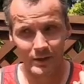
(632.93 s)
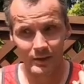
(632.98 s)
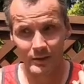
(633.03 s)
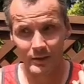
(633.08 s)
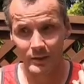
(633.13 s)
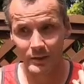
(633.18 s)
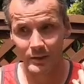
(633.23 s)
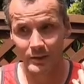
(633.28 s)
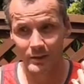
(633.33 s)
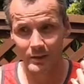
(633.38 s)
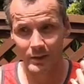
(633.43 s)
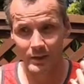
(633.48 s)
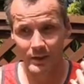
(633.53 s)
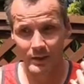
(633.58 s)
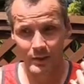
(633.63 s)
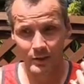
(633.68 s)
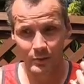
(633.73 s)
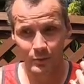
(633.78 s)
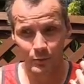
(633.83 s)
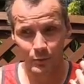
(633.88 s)
Uh,
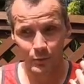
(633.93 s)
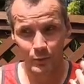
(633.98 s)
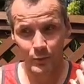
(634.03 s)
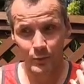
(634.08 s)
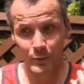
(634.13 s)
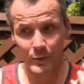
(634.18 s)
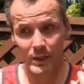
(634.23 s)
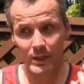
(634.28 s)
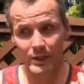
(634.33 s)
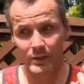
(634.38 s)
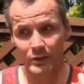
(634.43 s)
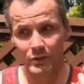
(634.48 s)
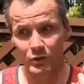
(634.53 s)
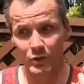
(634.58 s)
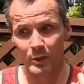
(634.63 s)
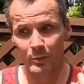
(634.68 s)
we enjoy playing